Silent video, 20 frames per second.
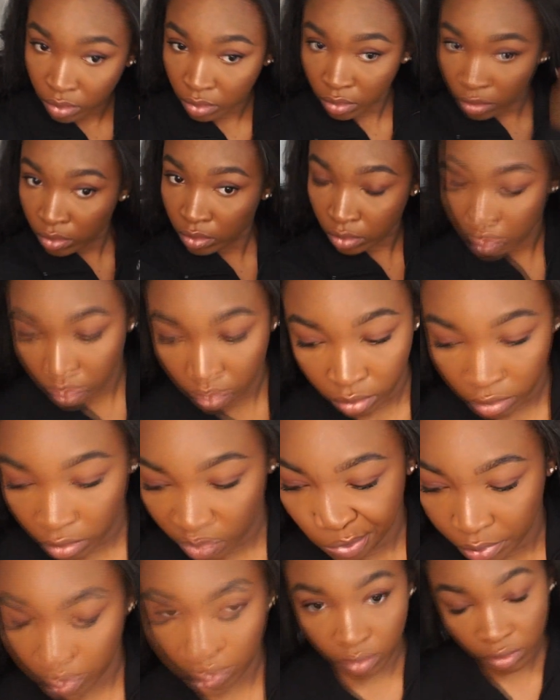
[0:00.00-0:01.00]
It's called
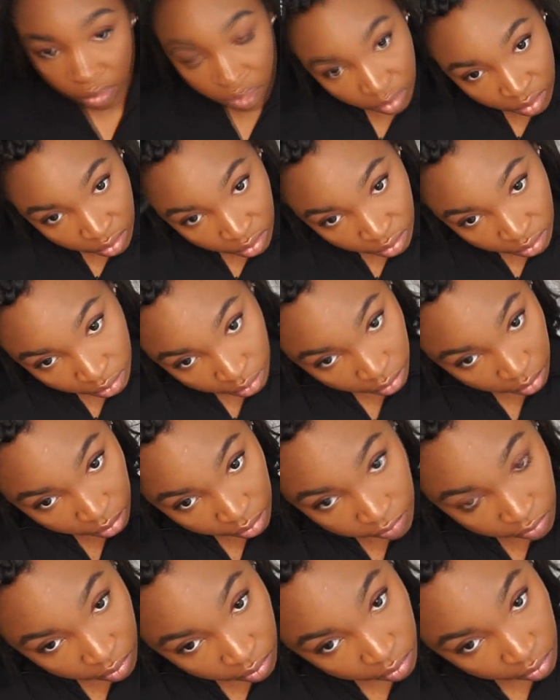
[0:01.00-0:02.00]
Essations. I'll link it
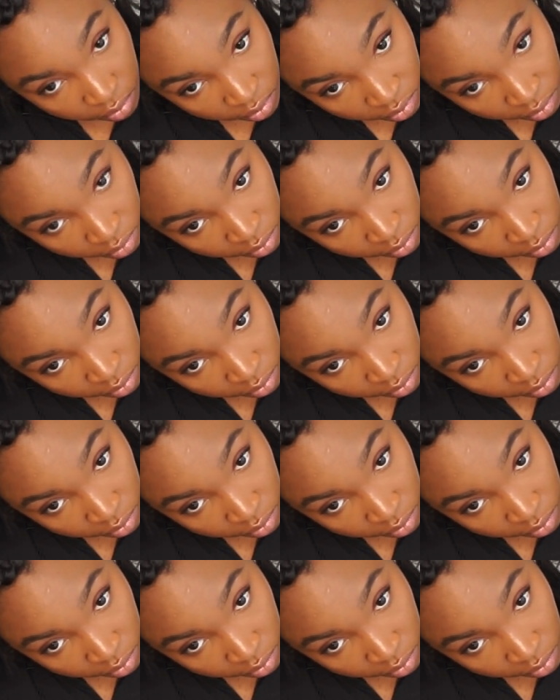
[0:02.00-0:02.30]
below.